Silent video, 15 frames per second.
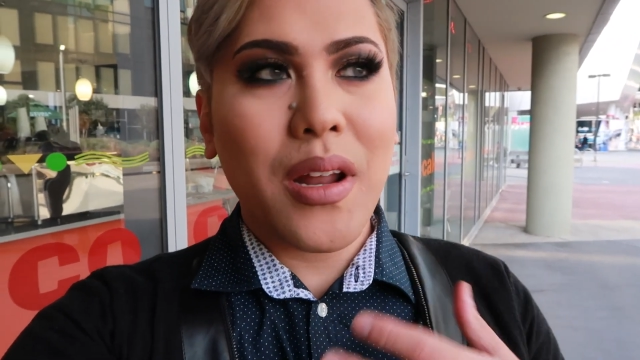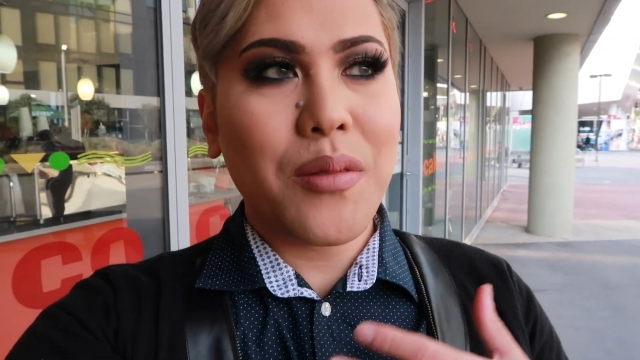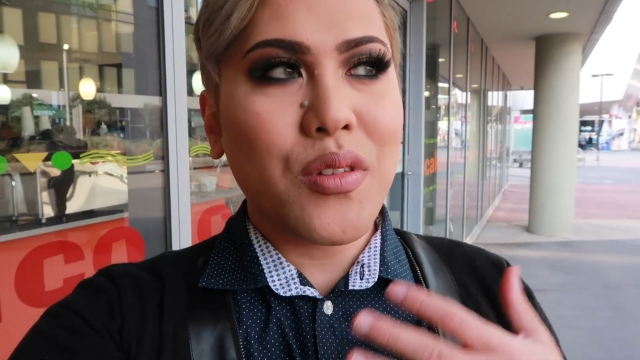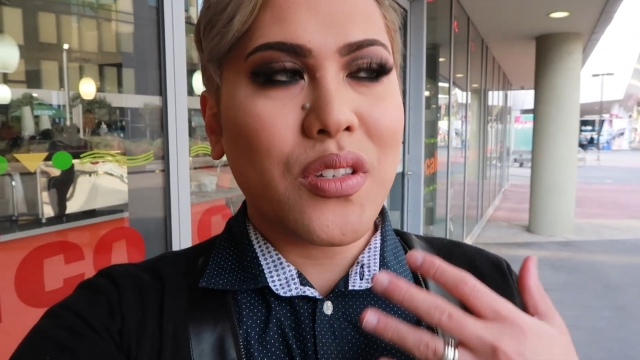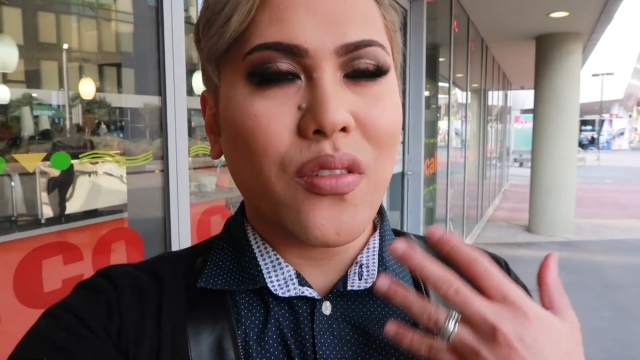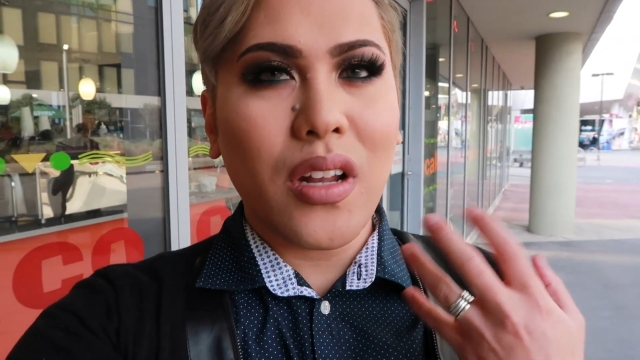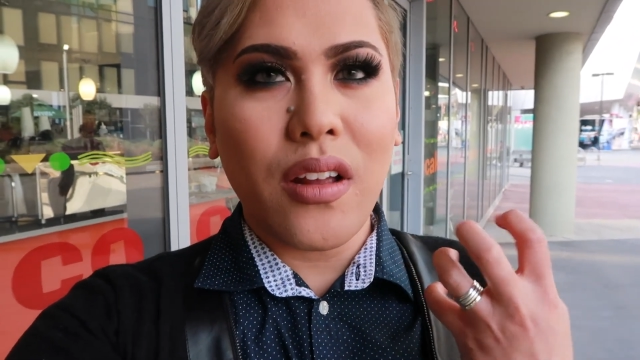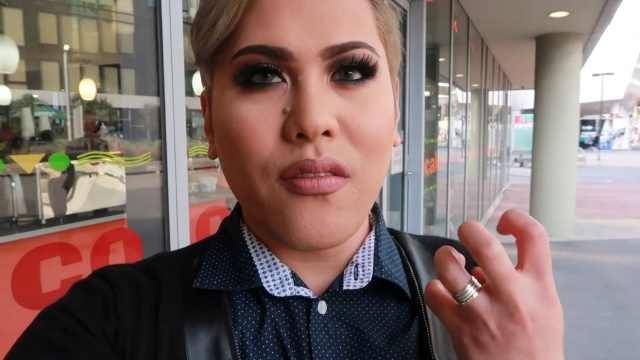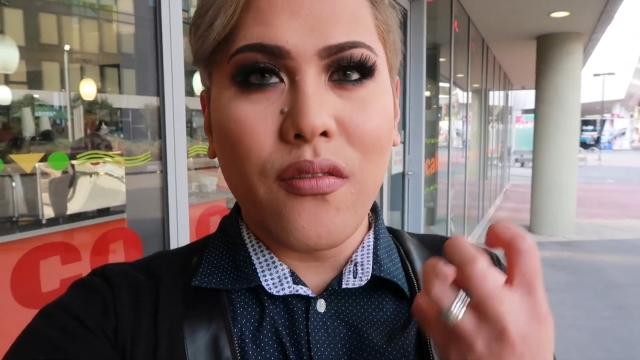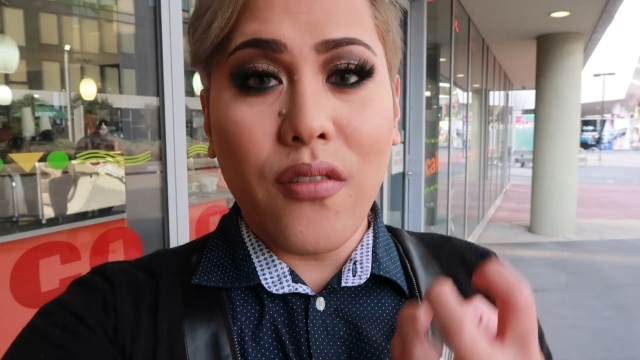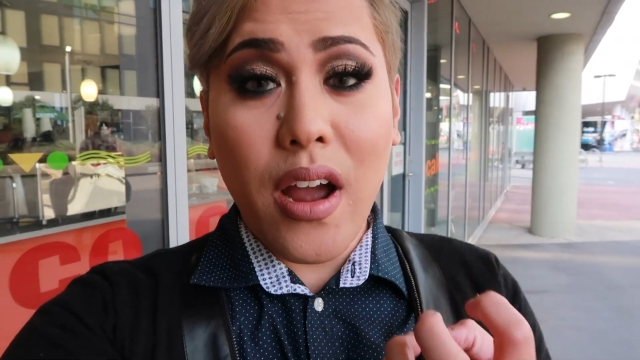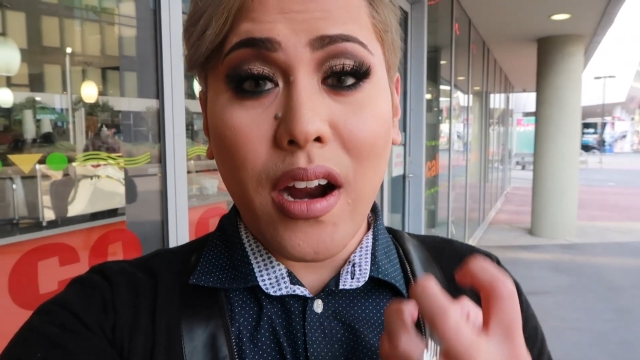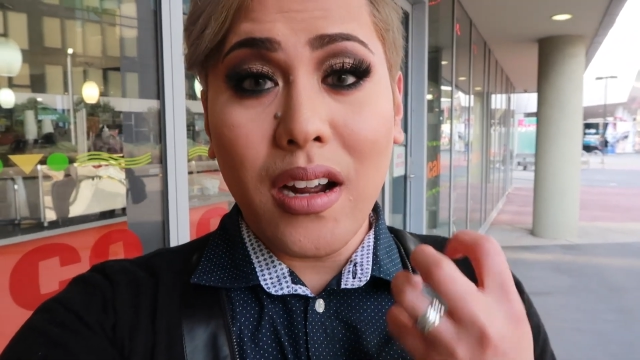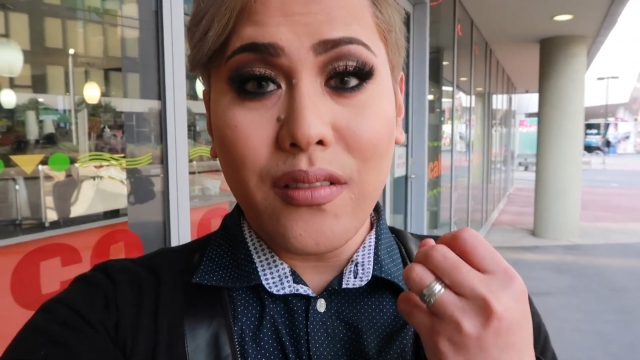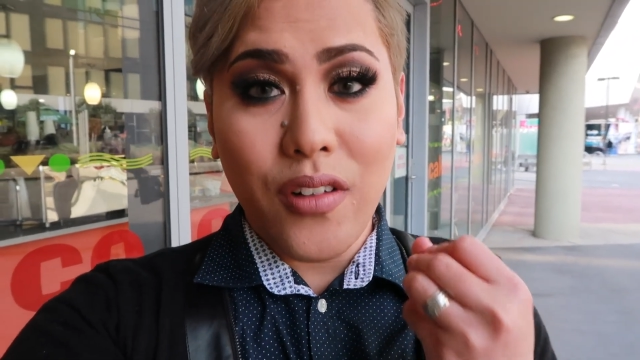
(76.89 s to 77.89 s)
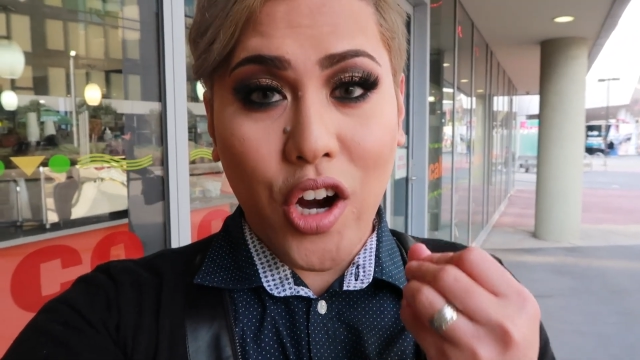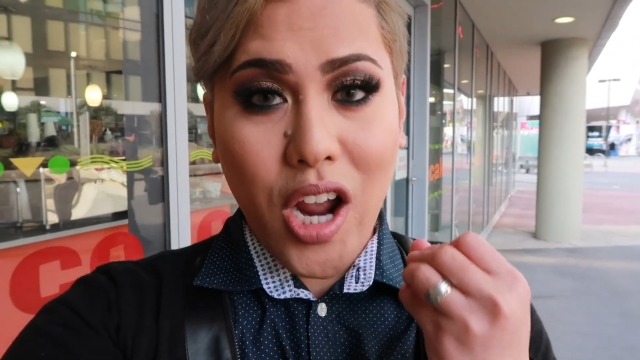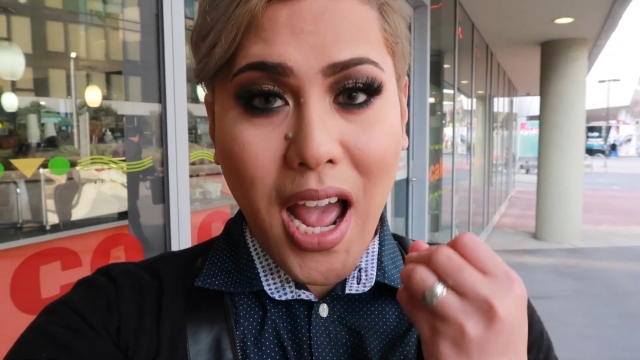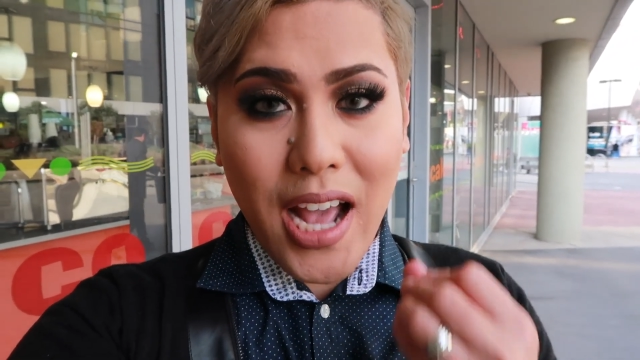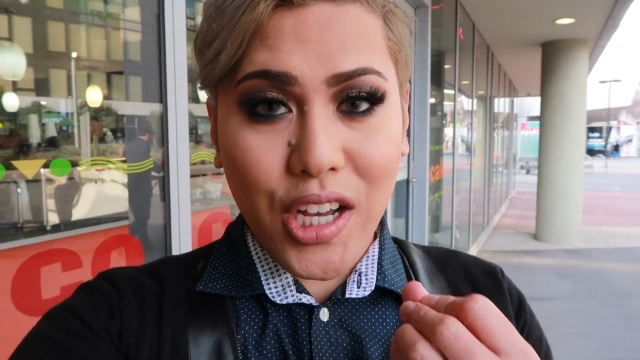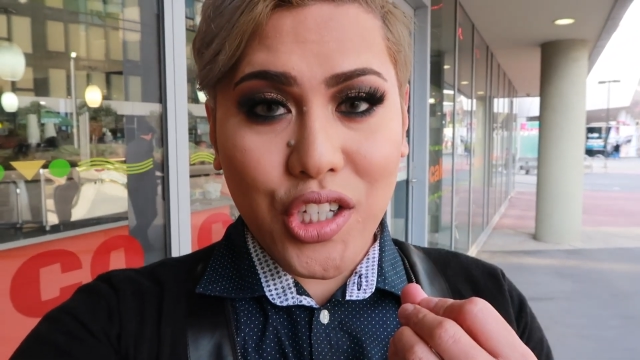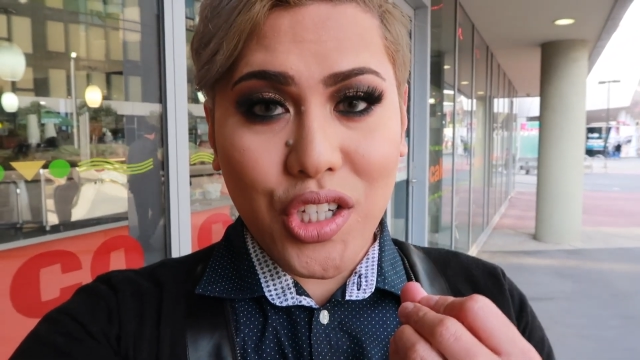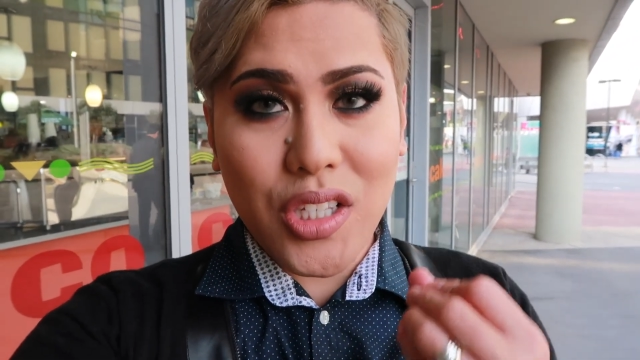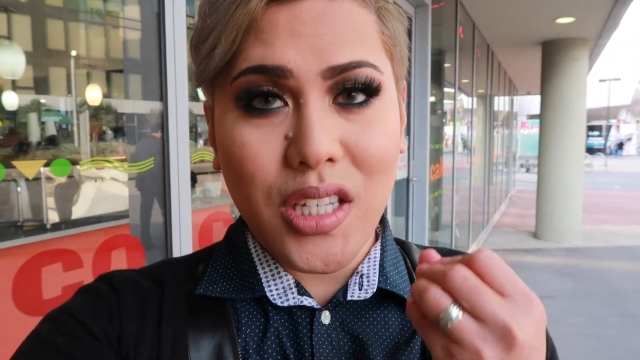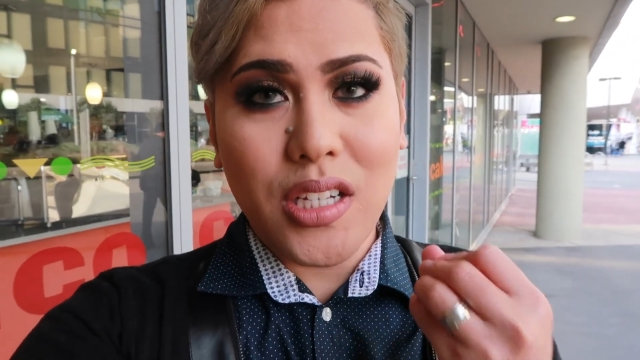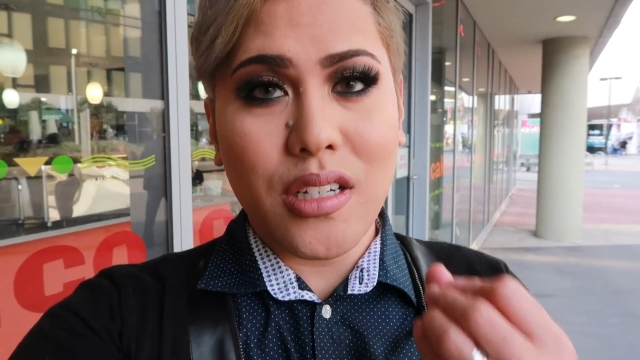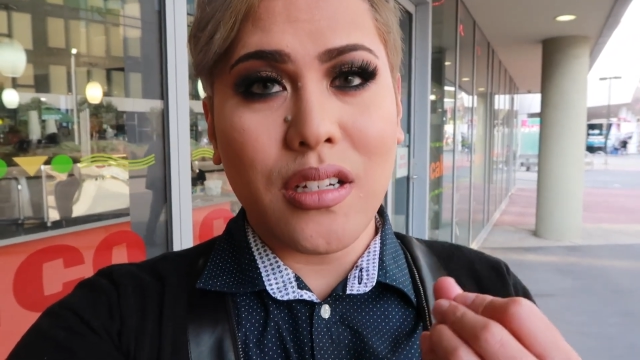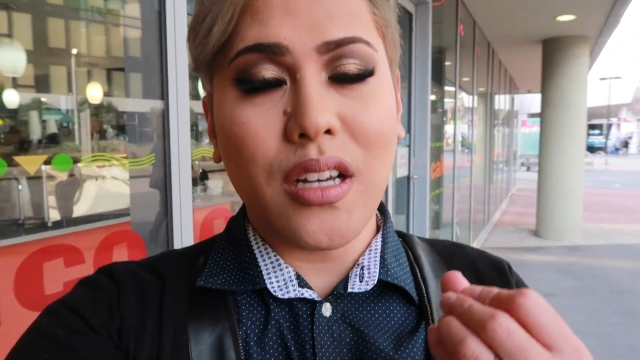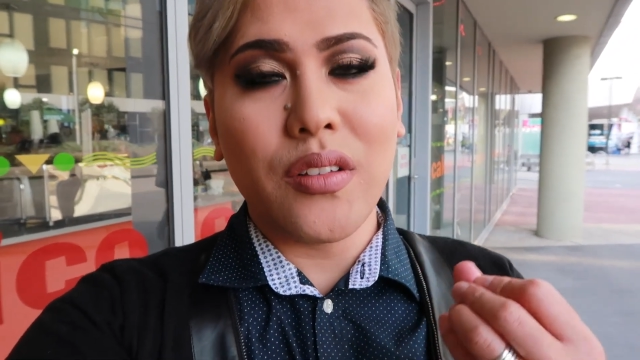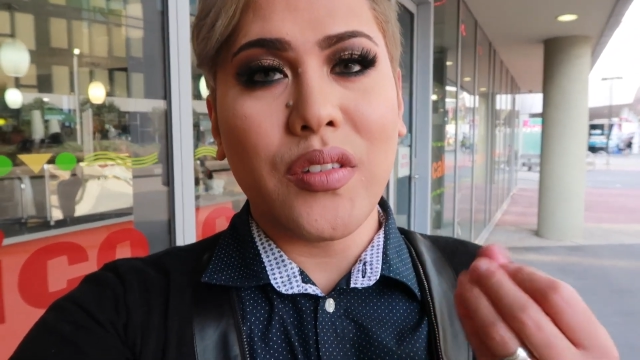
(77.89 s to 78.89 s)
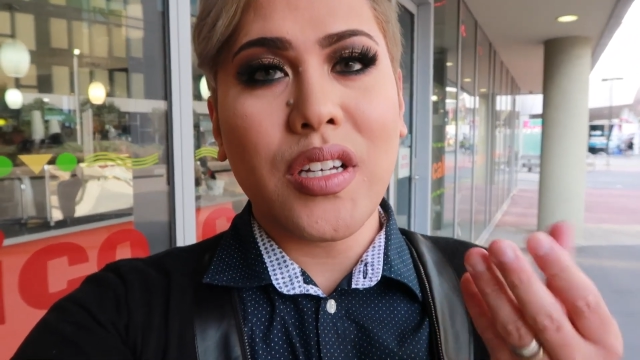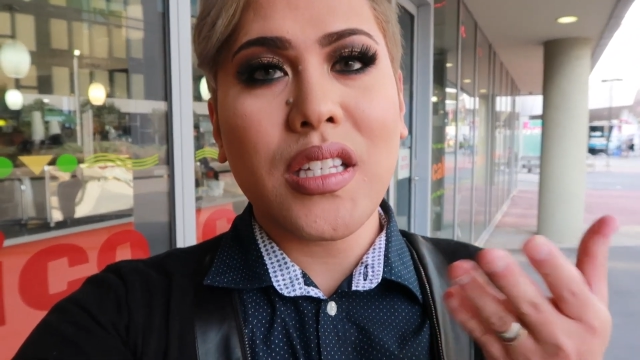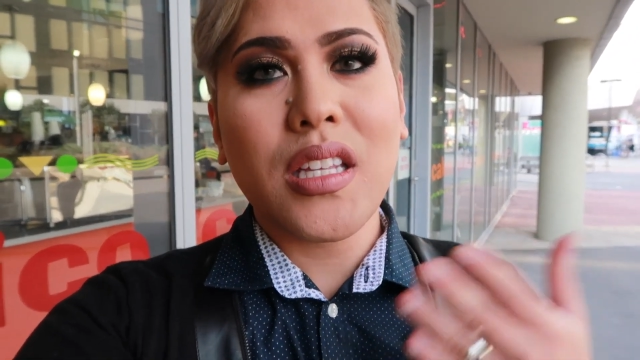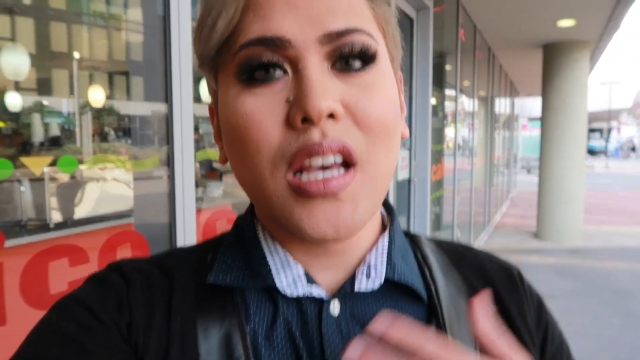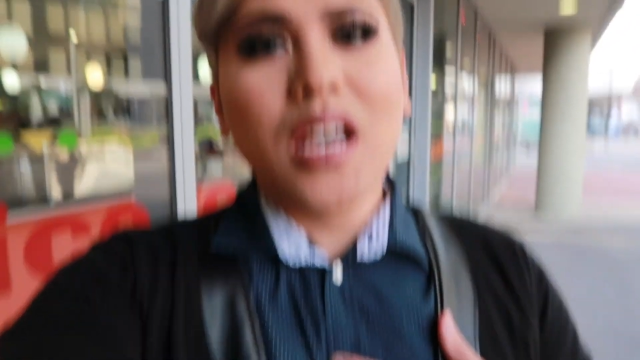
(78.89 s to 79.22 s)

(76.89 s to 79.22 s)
but I'm just feeling very, very anxious and nervous.